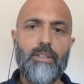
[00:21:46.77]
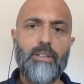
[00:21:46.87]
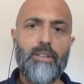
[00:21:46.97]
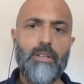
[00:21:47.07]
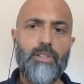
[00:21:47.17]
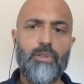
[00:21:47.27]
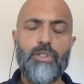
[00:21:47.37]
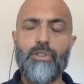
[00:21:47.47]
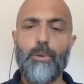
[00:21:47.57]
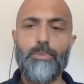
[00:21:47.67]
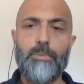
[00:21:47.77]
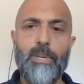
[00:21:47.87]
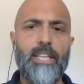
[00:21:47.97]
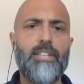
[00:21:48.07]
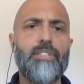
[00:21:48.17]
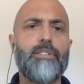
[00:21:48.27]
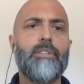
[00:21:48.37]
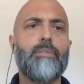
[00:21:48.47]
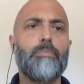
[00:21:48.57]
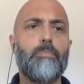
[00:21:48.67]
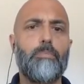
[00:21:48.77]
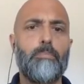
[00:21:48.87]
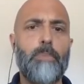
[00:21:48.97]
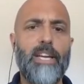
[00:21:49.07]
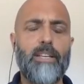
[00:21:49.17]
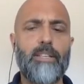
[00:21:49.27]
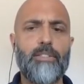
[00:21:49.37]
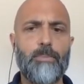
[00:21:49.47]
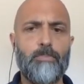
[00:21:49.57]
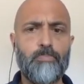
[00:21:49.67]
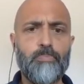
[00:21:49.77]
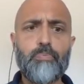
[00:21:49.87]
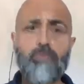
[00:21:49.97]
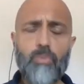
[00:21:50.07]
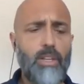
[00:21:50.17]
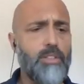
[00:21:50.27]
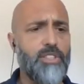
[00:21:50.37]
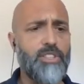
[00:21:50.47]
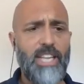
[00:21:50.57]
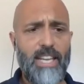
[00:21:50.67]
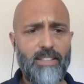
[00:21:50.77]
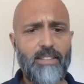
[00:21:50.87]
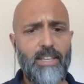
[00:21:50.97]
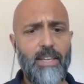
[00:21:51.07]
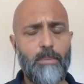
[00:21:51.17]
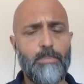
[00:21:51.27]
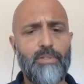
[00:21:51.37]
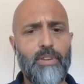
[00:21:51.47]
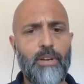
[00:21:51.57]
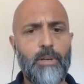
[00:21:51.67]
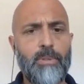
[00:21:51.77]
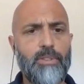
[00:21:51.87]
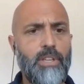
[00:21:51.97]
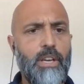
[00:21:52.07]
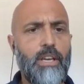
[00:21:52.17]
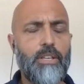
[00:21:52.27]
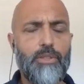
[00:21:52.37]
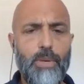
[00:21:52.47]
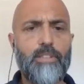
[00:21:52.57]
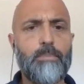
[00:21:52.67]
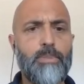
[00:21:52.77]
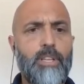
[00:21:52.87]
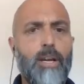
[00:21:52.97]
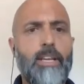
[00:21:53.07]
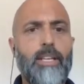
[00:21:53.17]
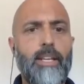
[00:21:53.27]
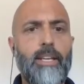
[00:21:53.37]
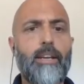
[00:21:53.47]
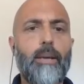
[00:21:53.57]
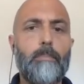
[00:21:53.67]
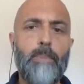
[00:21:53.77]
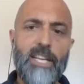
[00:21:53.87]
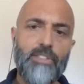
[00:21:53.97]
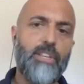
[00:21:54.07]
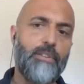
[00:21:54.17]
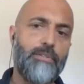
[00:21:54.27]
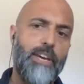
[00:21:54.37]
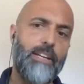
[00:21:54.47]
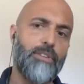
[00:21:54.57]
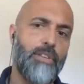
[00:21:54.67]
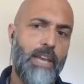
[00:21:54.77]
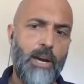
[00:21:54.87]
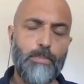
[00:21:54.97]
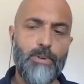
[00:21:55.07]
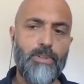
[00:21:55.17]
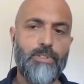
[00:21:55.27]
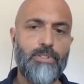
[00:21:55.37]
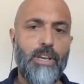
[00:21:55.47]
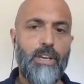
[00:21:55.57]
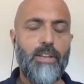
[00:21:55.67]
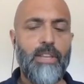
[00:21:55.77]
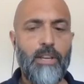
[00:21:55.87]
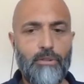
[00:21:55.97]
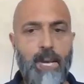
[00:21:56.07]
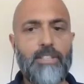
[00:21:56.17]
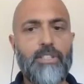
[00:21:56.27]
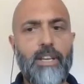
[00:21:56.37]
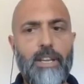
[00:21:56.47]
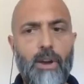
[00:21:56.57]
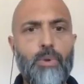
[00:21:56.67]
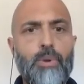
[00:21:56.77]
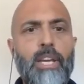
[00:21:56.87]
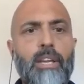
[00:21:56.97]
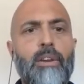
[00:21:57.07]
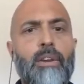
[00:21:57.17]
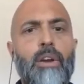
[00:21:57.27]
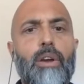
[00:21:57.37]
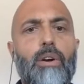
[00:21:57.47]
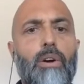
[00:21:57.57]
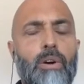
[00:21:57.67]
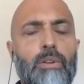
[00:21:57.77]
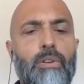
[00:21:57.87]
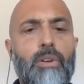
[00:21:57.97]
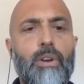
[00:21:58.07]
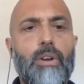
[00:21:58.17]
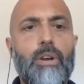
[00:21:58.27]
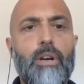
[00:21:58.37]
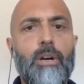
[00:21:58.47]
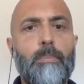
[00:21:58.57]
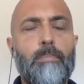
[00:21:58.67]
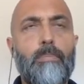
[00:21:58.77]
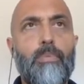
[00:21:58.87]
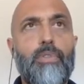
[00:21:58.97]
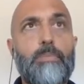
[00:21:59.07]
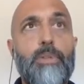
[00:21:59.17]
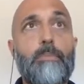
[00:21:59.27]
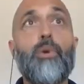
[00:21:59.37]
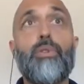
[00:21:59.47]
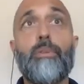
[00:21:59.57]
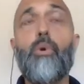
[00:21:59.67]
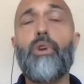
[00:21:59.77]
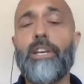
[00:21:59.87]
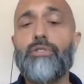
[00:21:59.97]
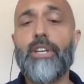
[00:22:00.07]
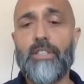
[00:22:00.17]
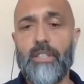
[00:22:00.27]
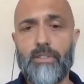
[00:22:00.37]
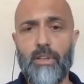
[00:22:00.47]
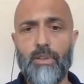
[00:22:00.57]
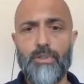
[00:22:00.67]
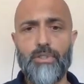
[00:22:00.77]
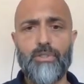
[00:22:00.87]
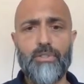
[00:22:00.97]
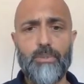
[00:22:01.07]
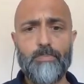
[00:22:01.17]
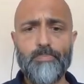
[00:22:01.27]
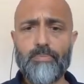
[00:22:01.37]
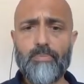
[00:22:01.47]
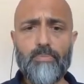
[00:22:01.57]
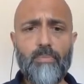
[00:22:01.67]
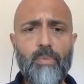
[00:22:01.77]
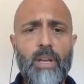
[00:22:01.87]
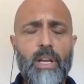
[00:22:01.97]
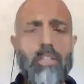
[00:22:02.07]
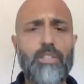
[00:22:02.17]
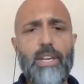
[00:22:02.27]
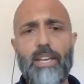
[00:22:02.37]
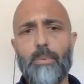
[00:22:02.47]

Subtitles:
uses an optimization mechanism to take the input variables, tweak them slightly, measure the effect on the outputs, and then gradually hone in on the more interesting solutions. So here we've